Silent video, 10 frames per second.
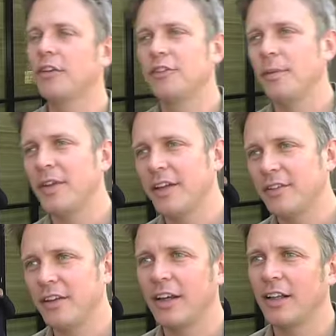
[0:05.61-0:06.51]
or something
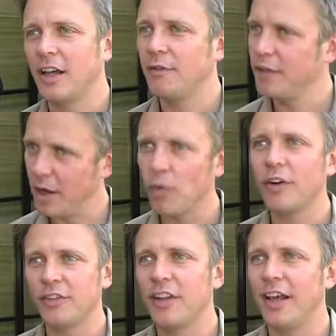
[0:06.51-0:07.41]
in Second Life, and that
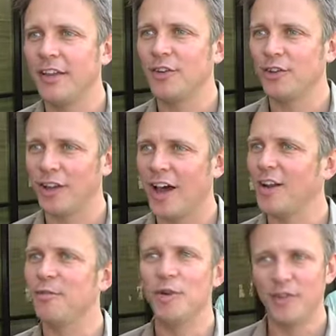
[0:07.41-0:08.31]
works today. There's a
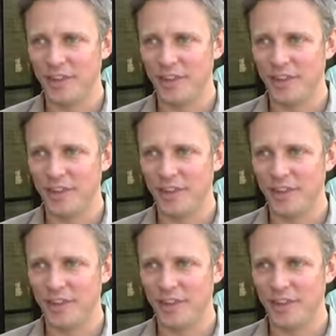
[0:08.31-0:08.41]
lot of movie